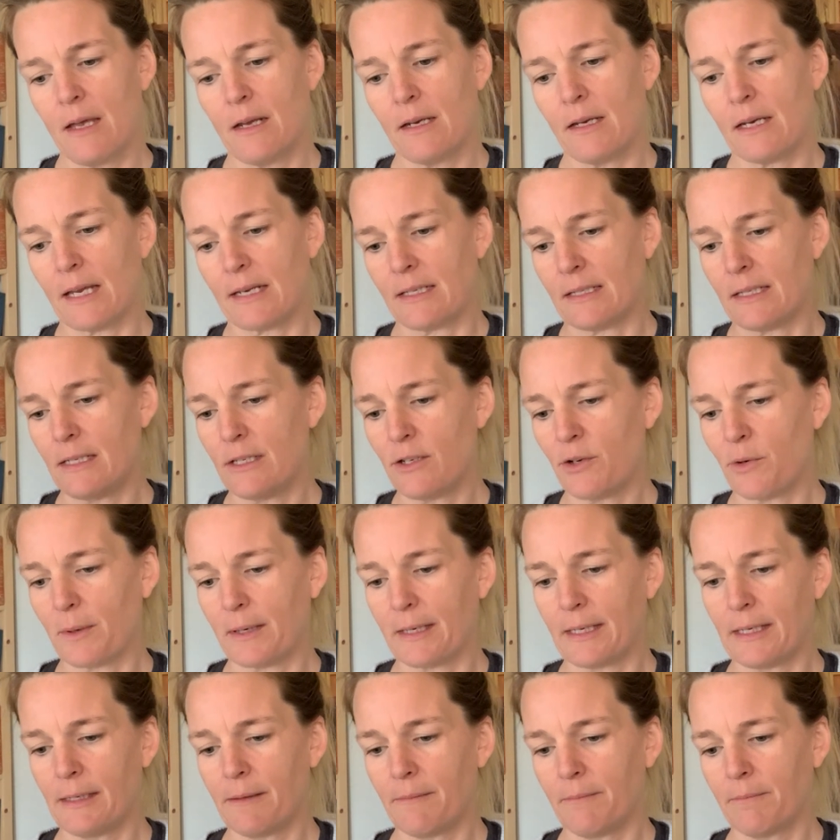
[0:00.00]

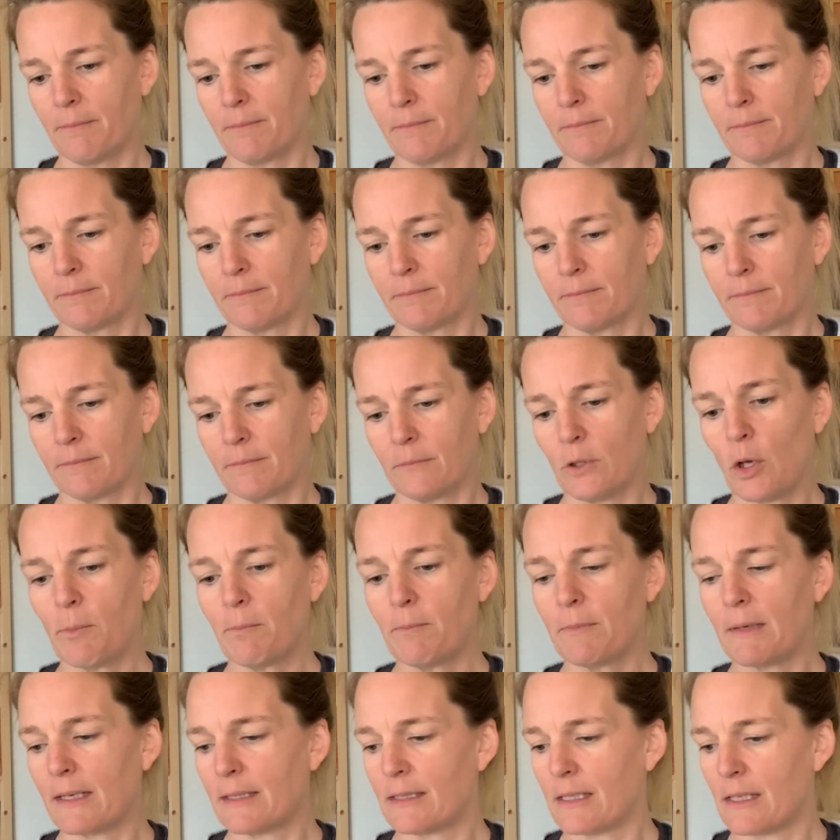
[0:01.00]
1920. Nope,
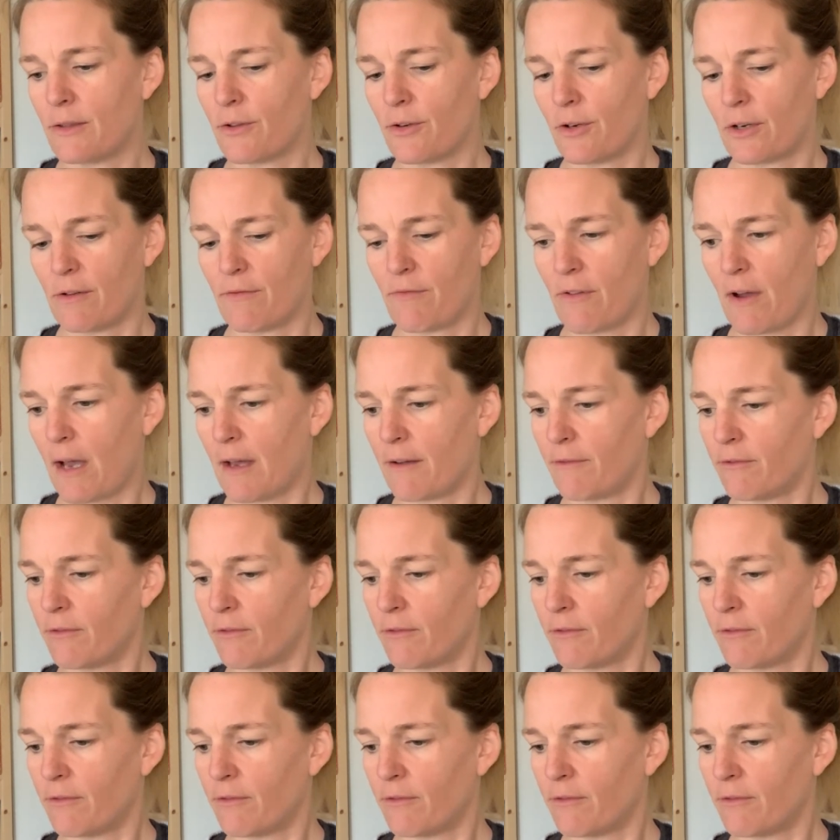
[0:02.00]
1935.